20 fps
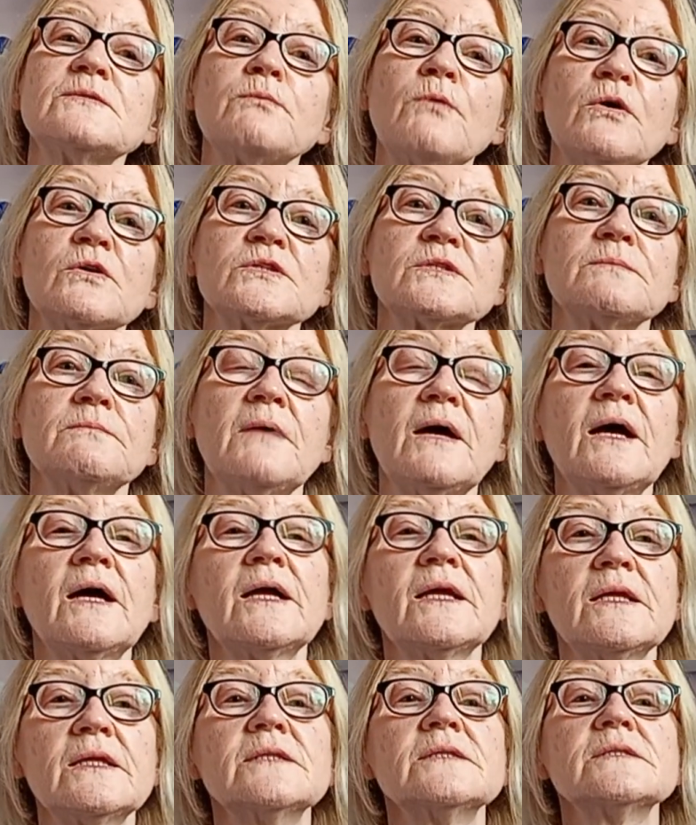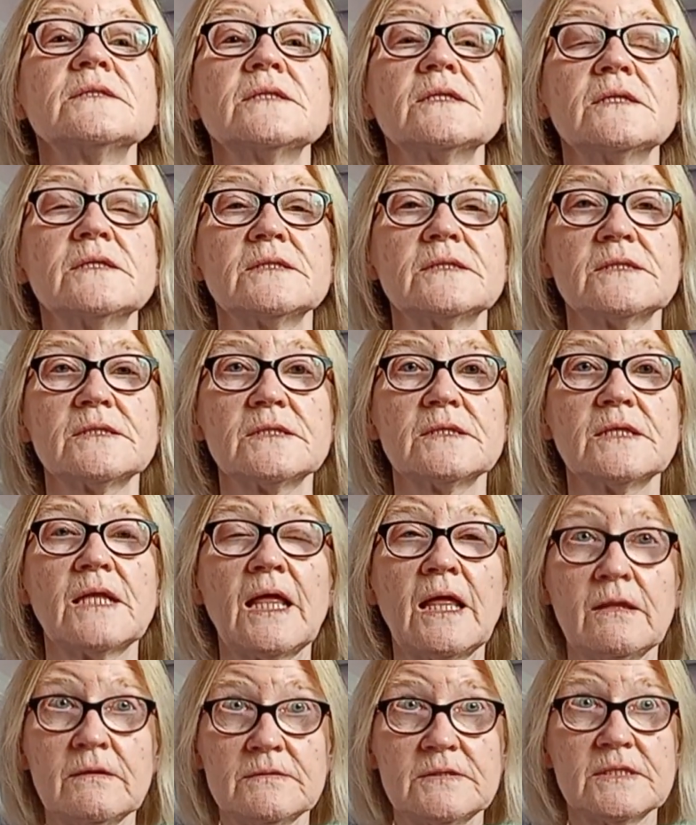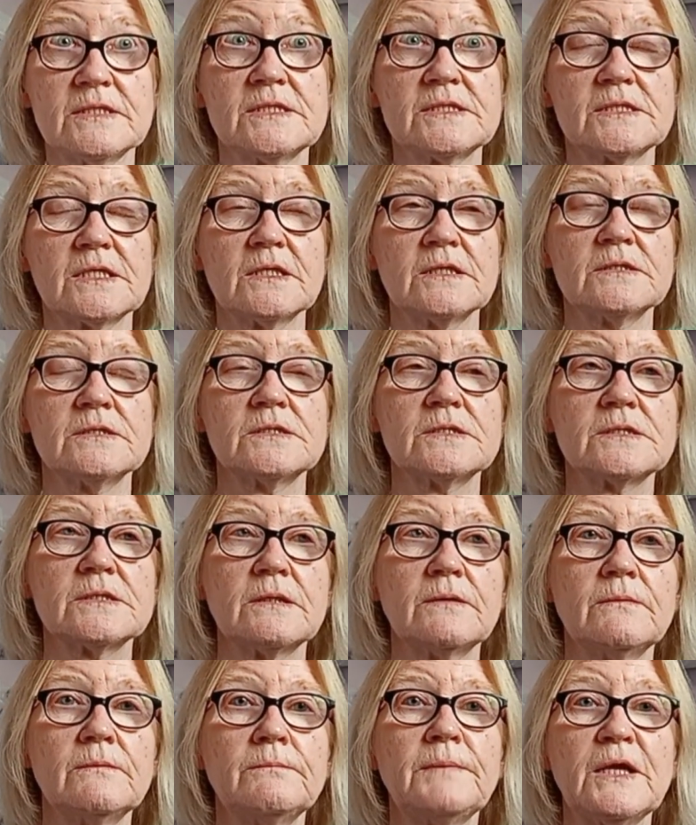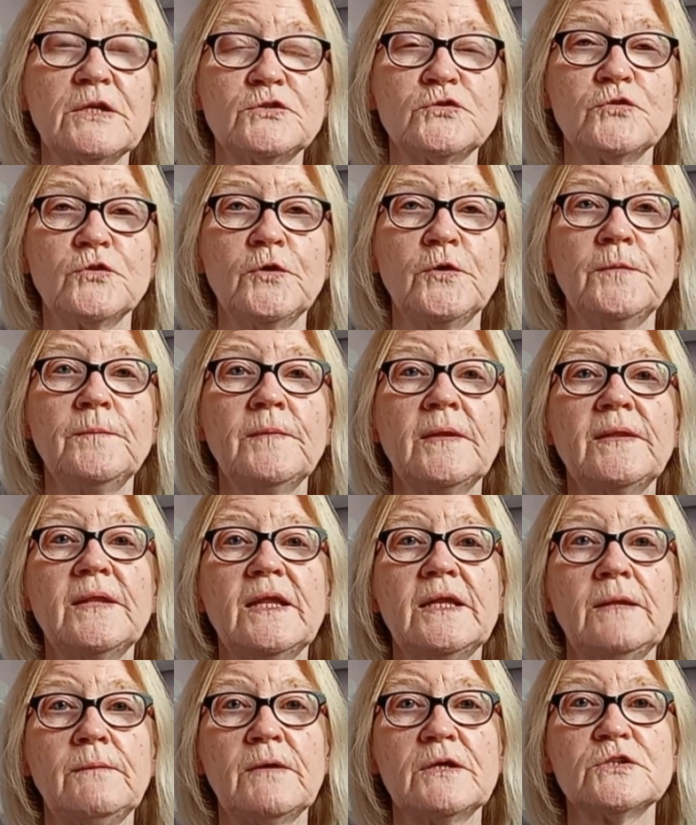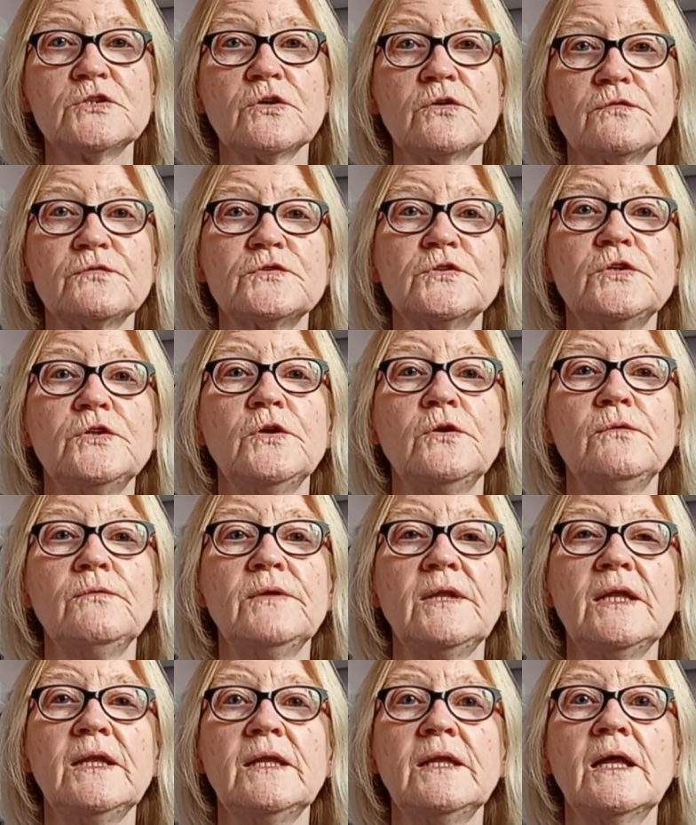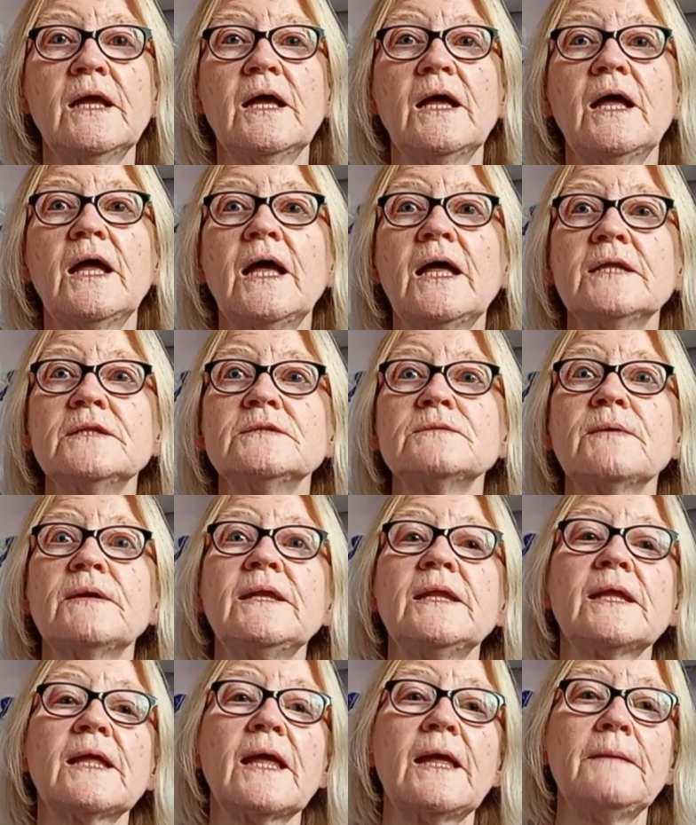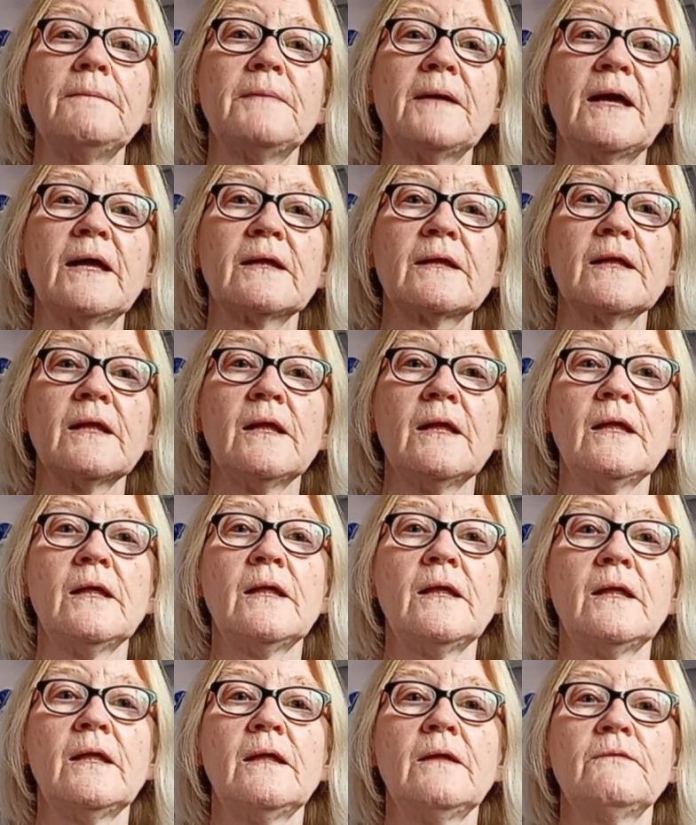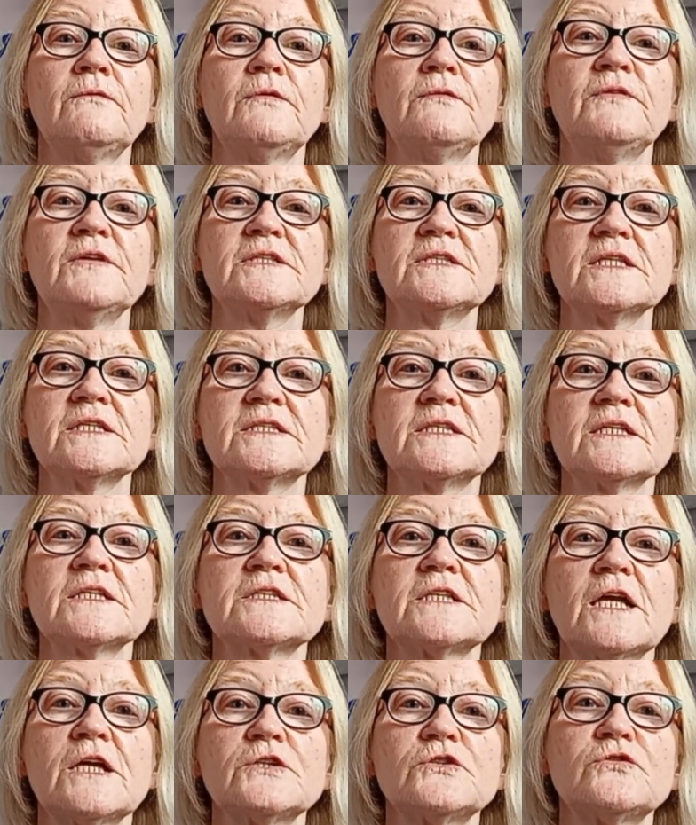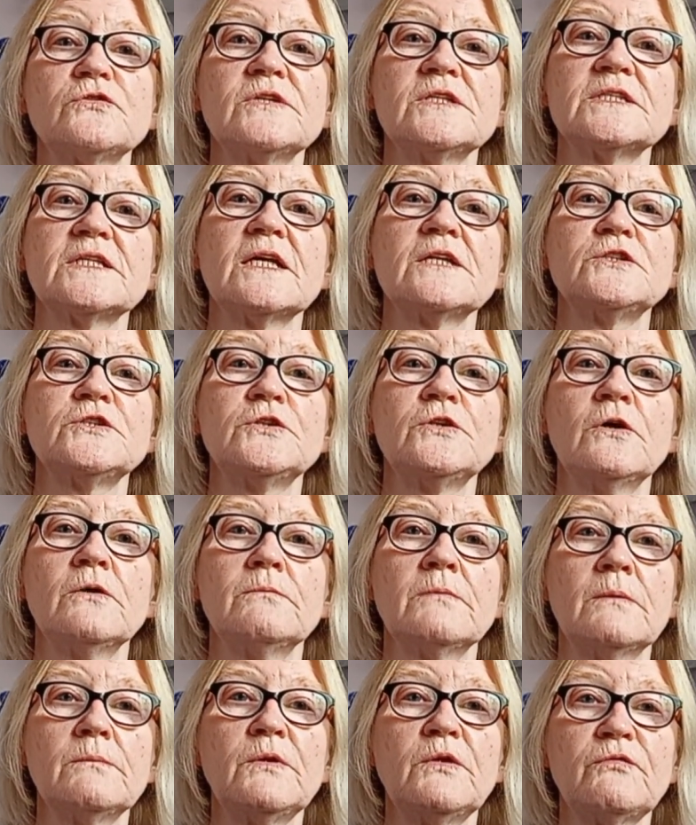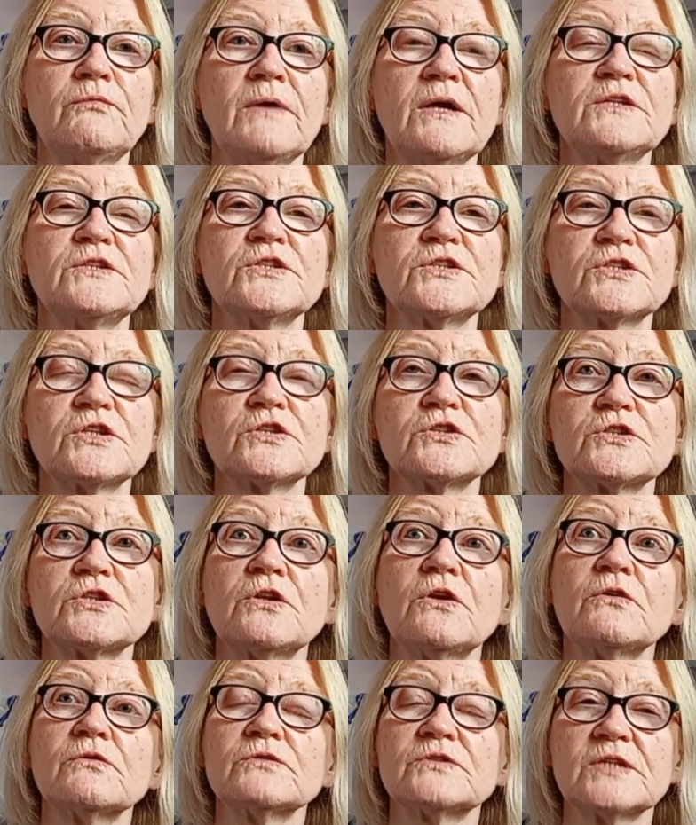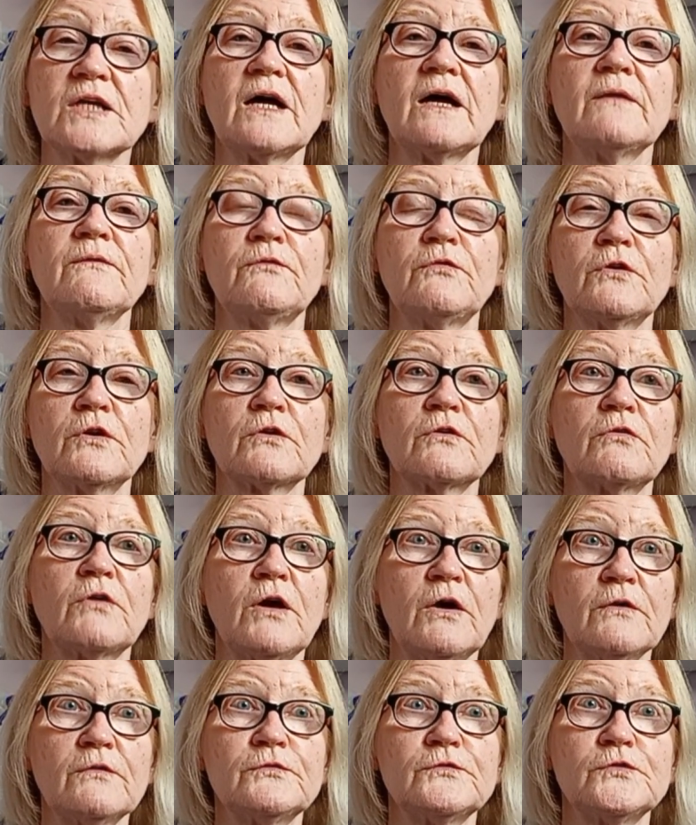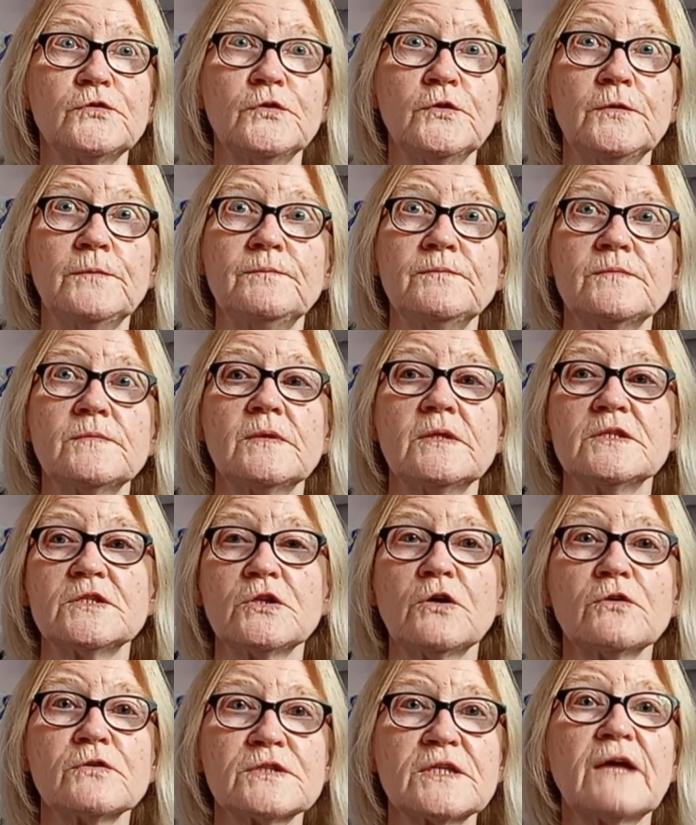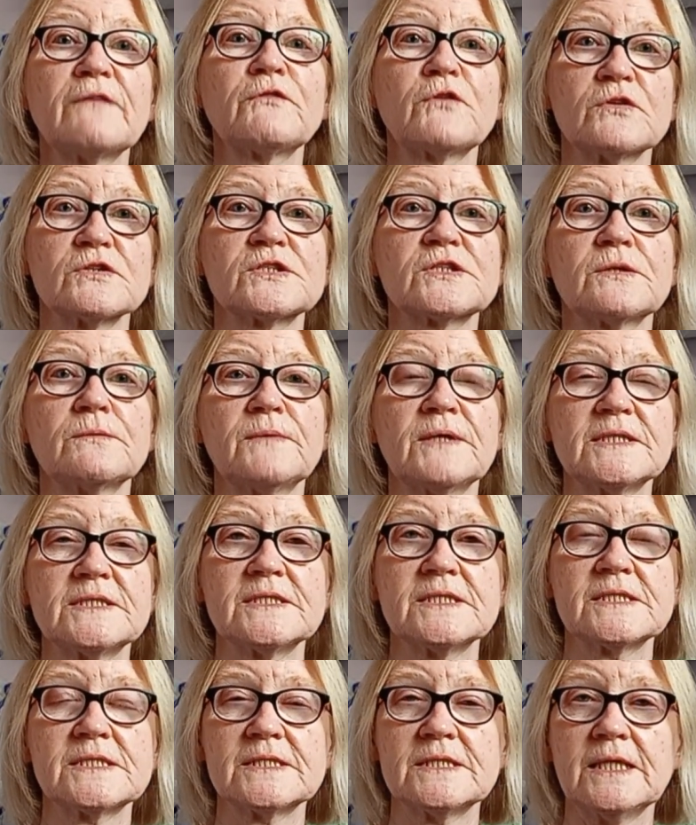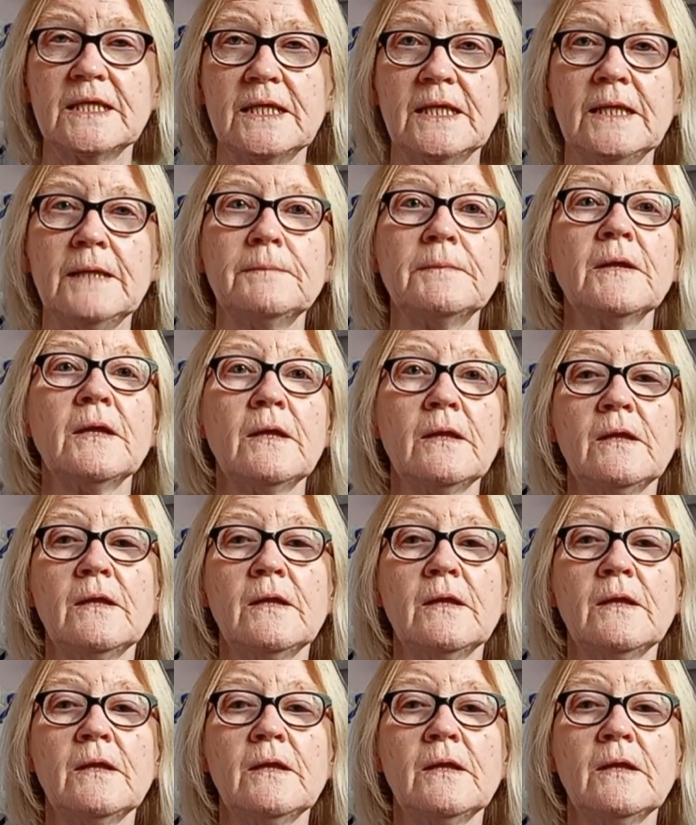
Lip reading: was my eldest son's bedroom, and then he went off to uni, and when he came back for visits, etc., he said, Mum, you've waited such a long time for a craft room. As long as I've got somewhere to sleep.